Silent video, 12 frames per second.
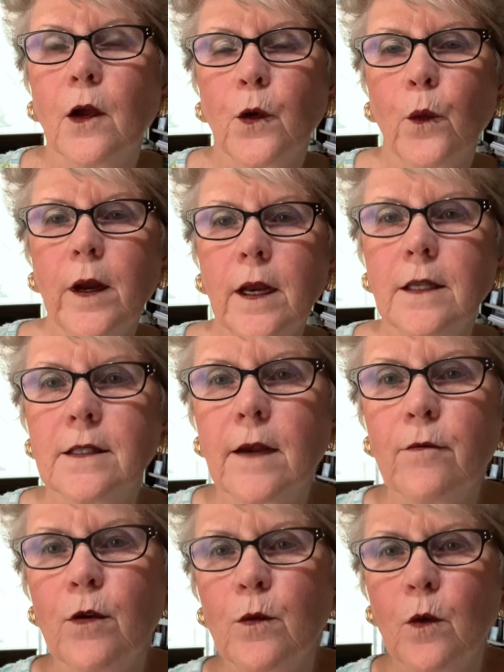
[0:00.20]
Greetings,
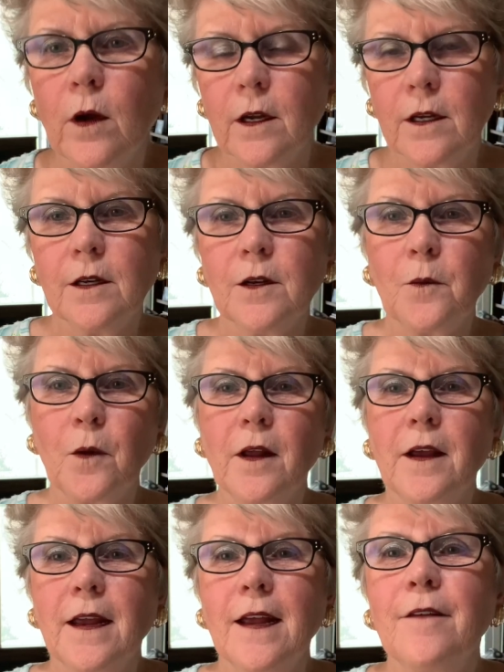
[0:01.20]
everyone. Well, I
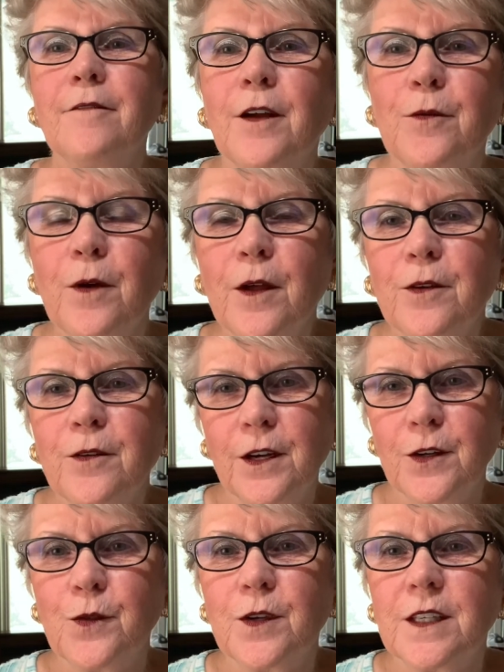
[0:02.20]
have a rather
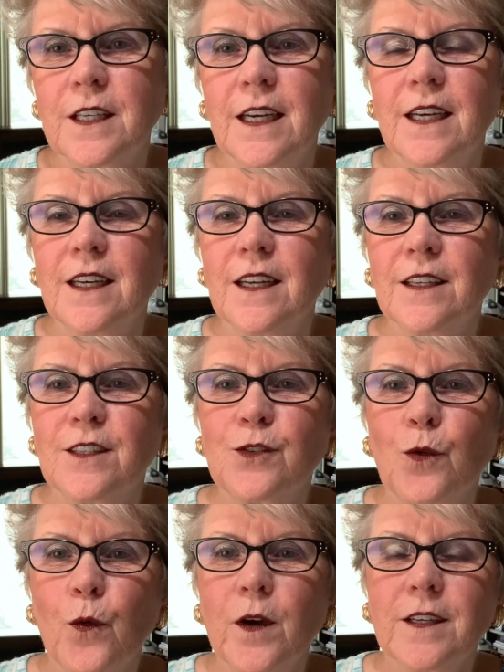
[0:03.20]
interesting
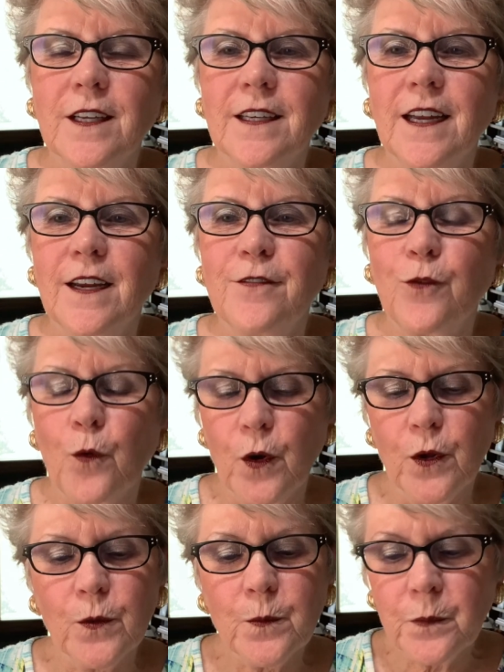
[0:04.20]
story today for
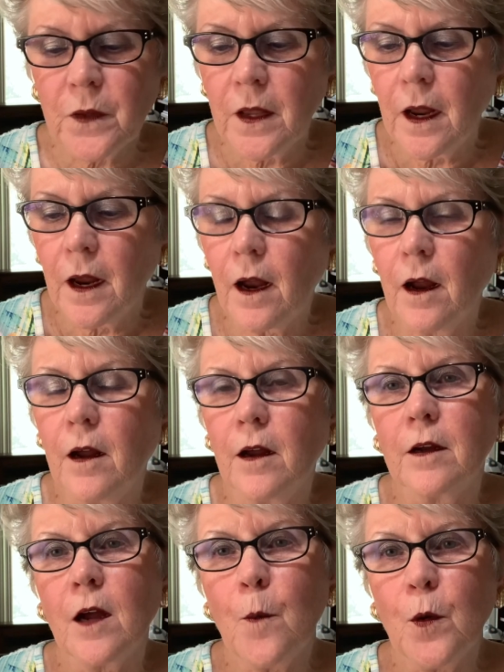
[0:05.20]
you. A
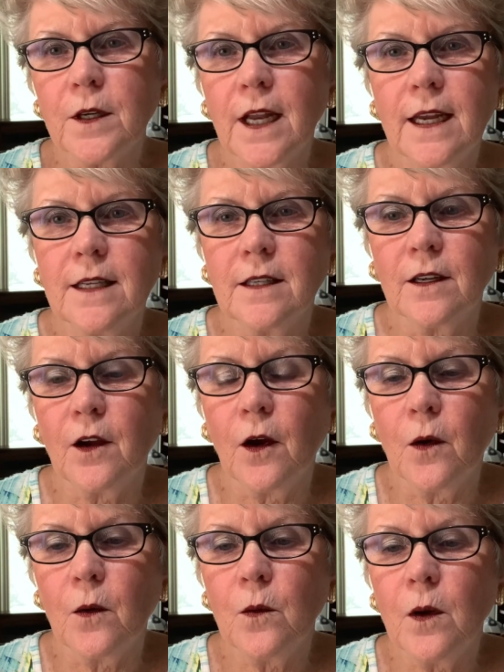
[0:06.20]
couple days
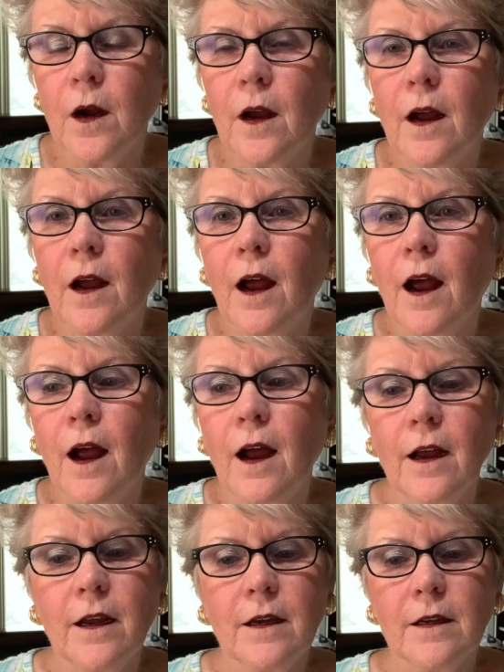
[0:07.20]
ago,
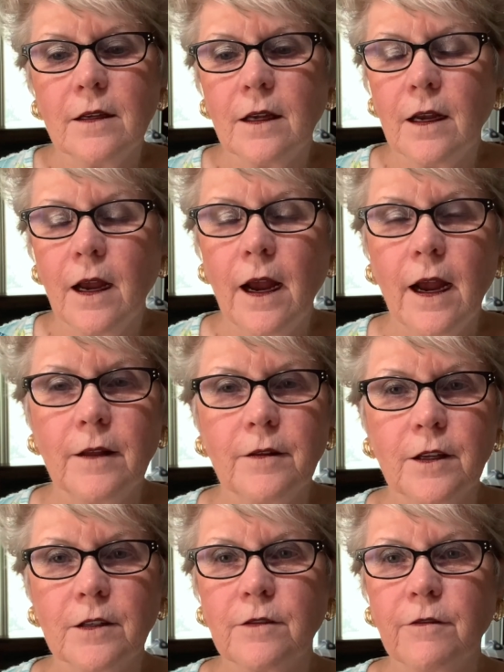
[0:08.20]
I had
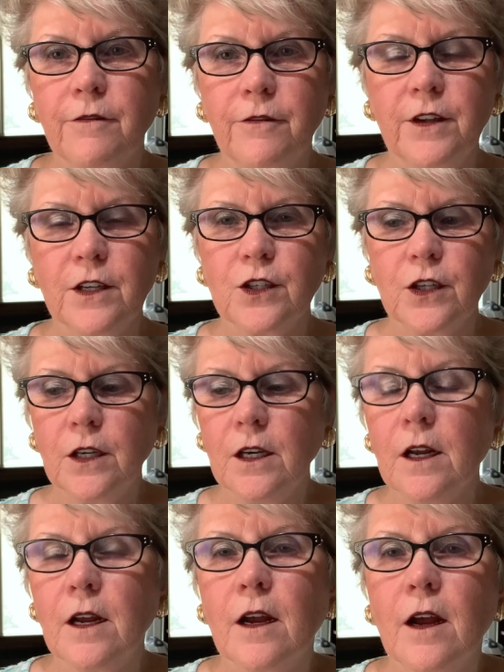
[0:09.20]
this vision
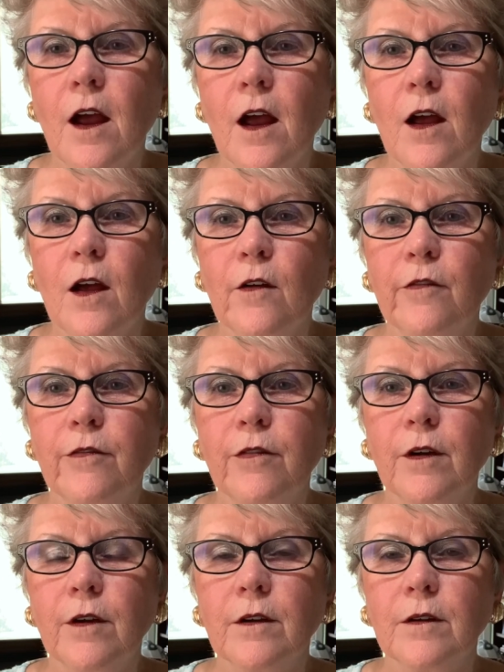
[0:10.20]
of
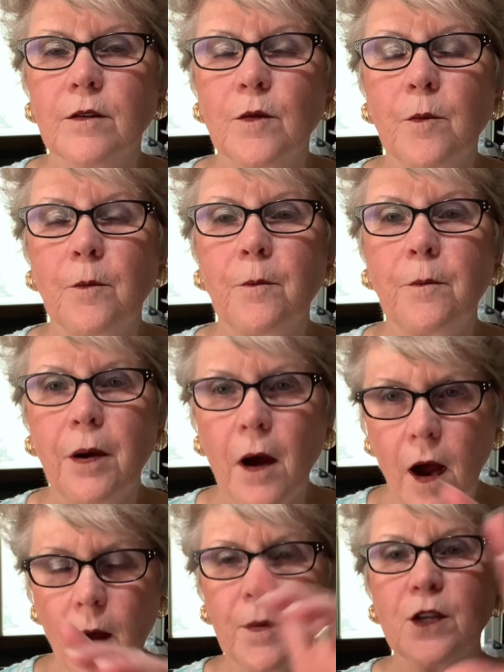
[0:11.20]

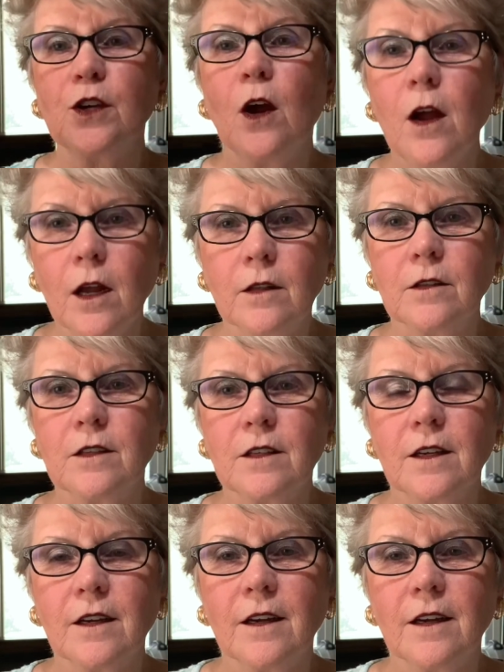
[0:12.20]
Papa John's.